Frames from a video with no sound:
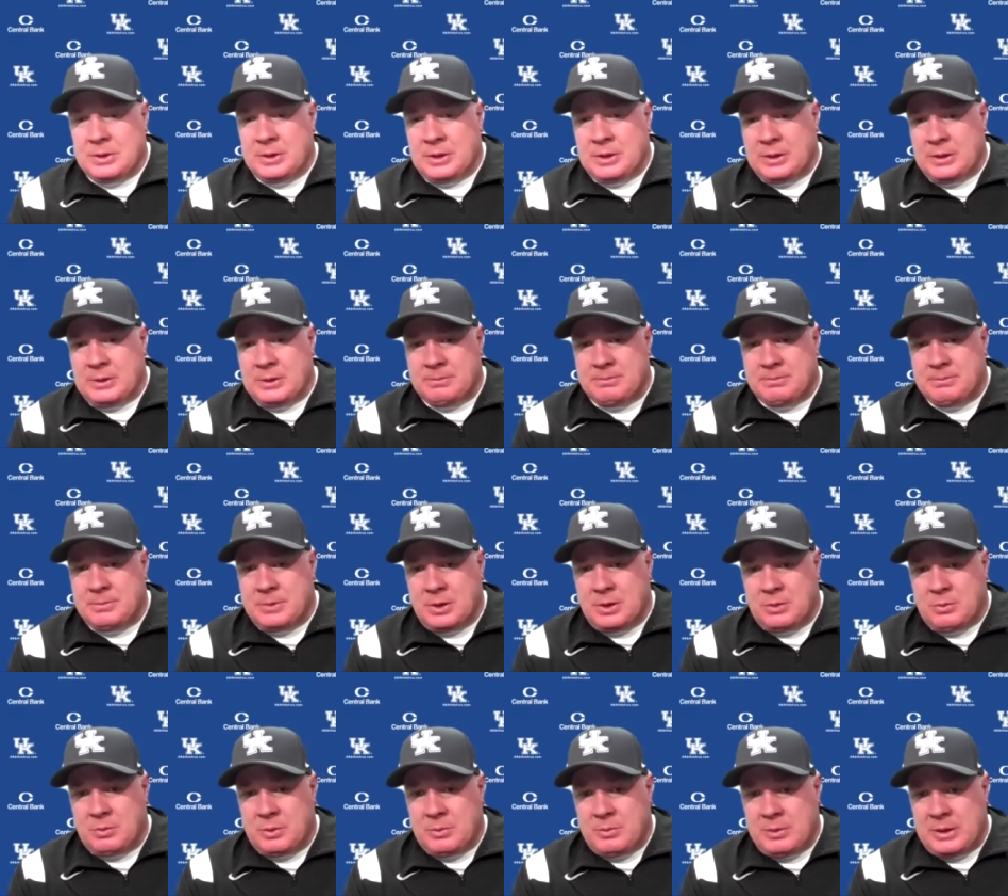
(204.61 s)
Uh, you
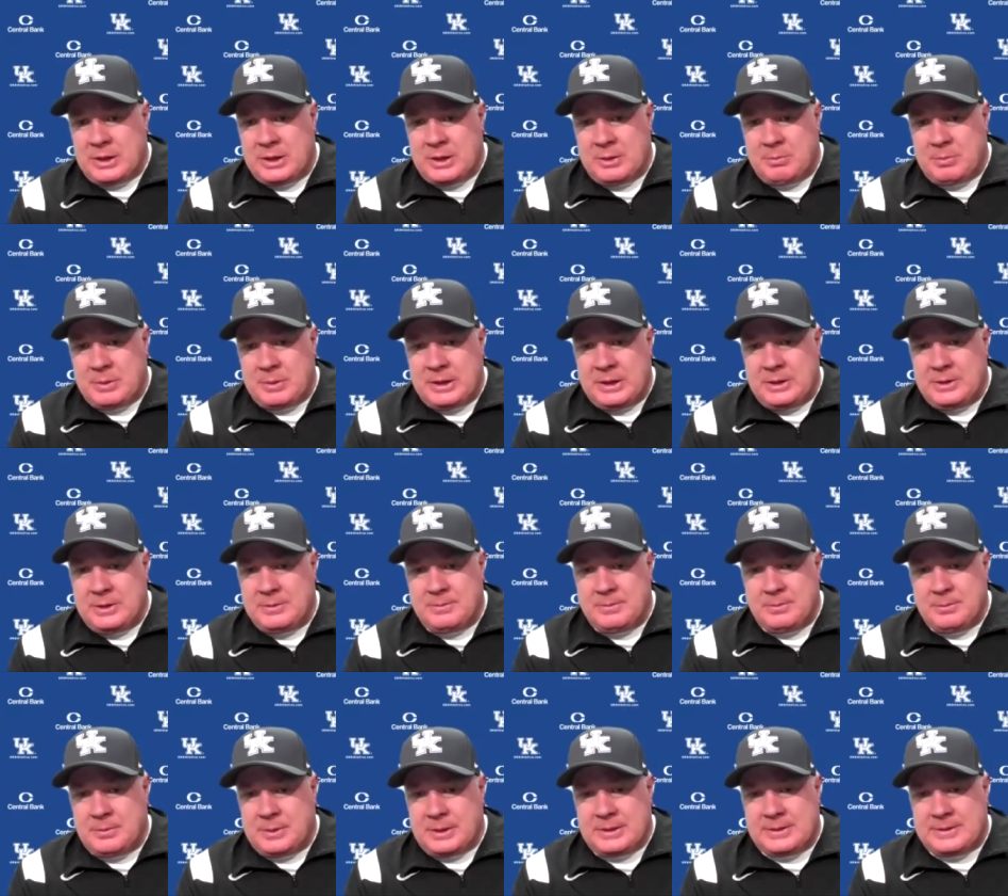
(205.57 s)
know, we may get beat,
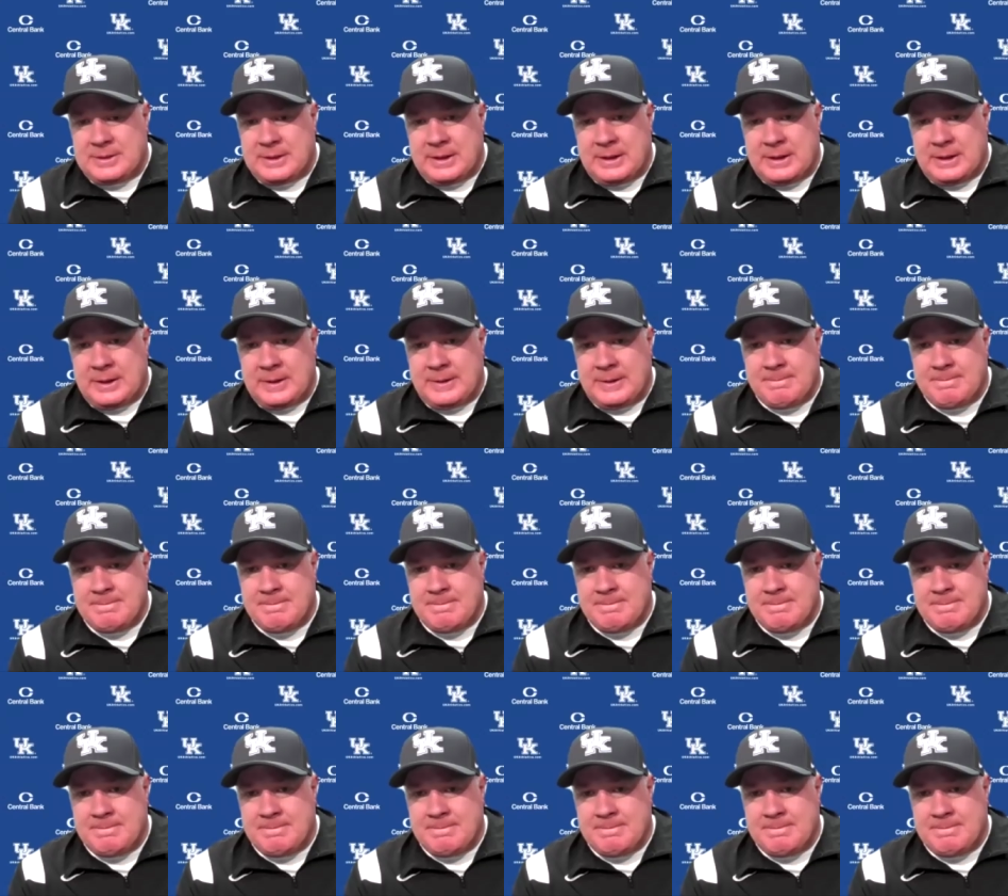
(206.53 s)
but uh,